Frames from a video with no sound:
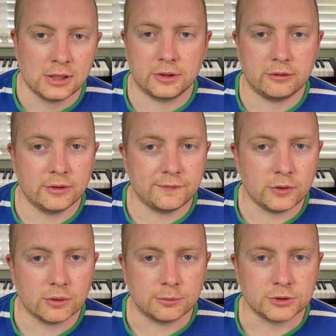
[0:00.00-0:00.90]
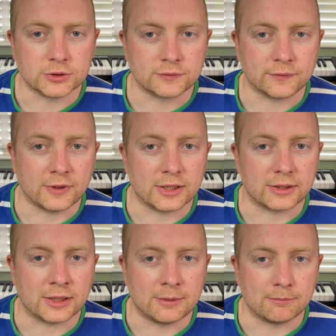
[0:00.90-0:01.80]
There are a few options for
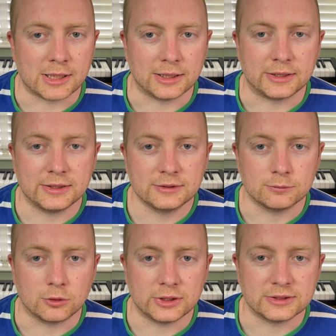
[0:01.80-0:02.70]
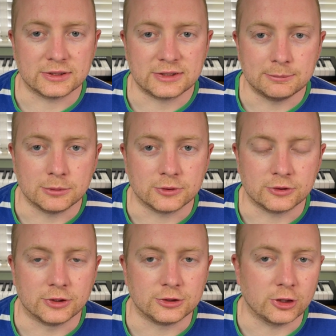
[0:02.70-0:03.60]
finding hymn melodies. One is a simple
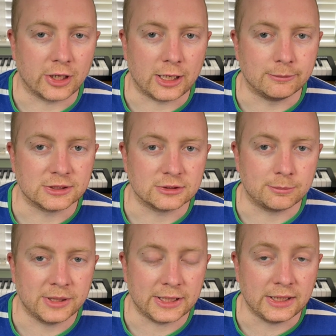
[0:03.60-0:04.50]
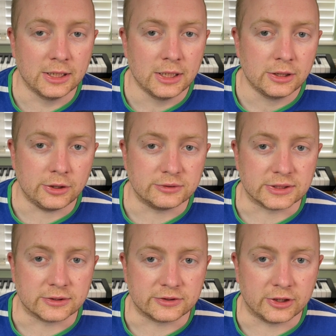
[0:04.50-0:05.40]
search on IMSLP
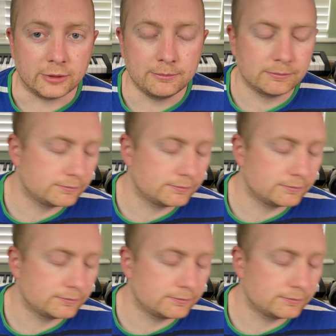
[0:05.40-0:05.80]
using the term